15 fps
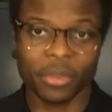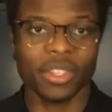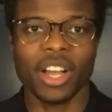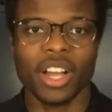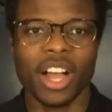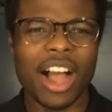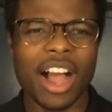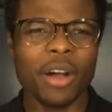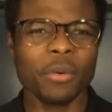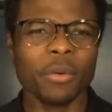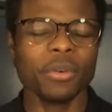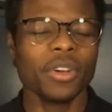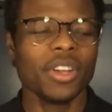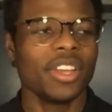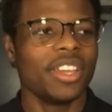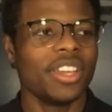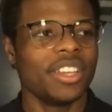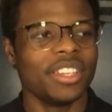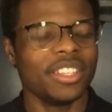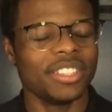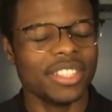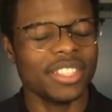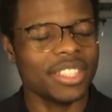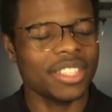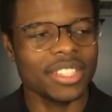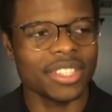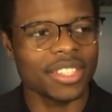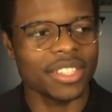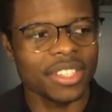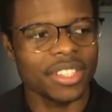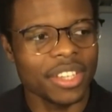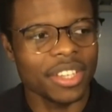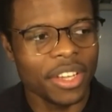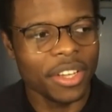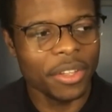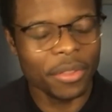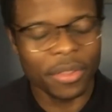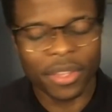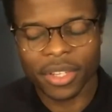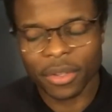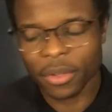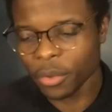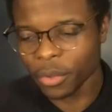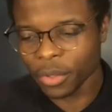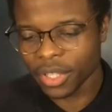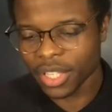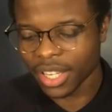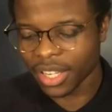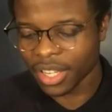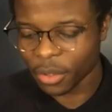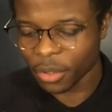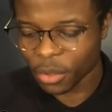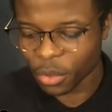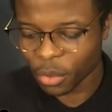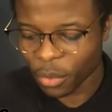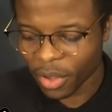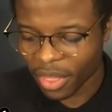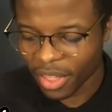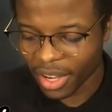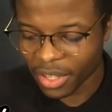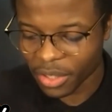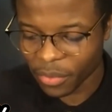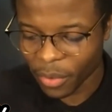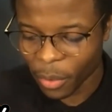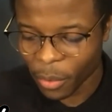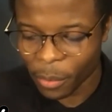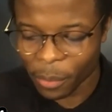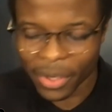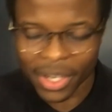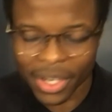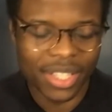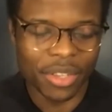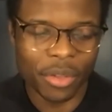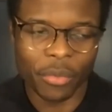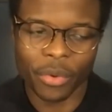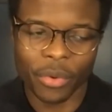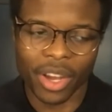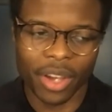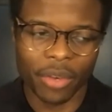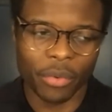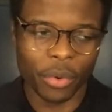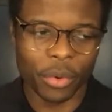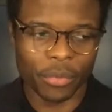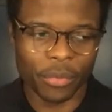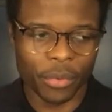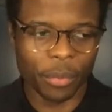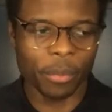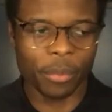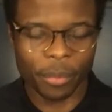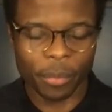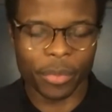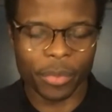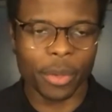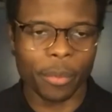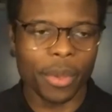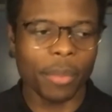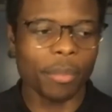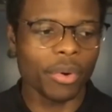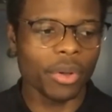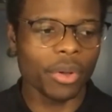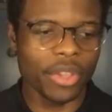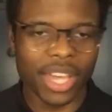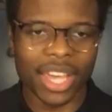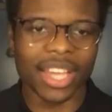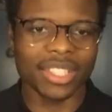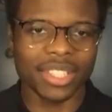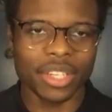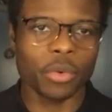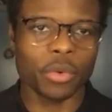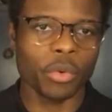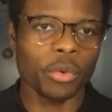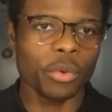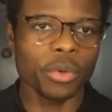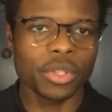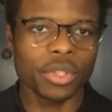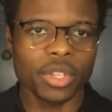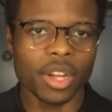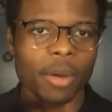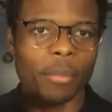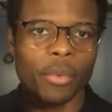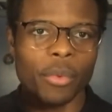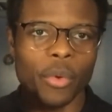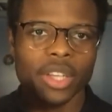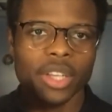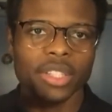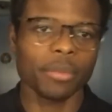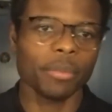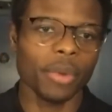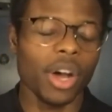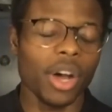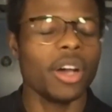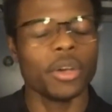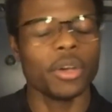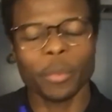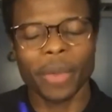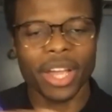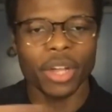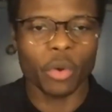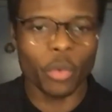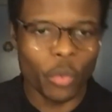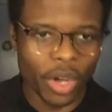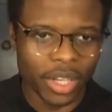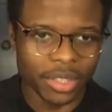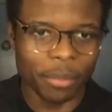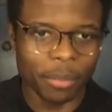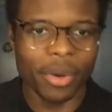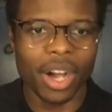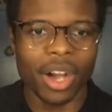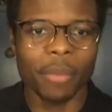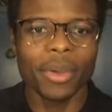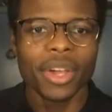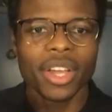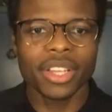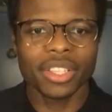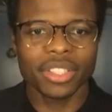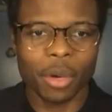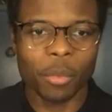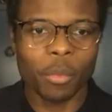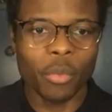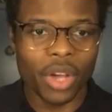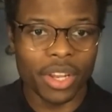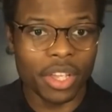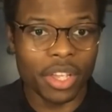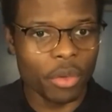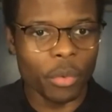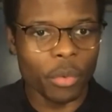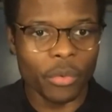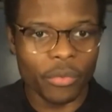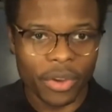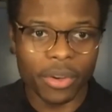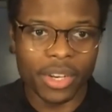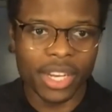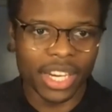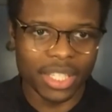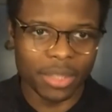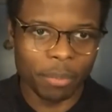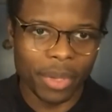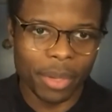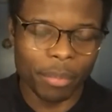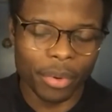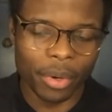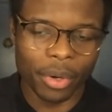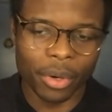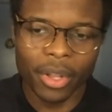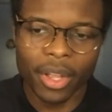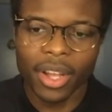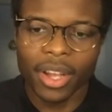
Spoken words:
How this is you're telling a story that is very reminiscent of what I've heard from the people, the casting crew, Michael Rosenbaum, Tom Welling. They were very nice people.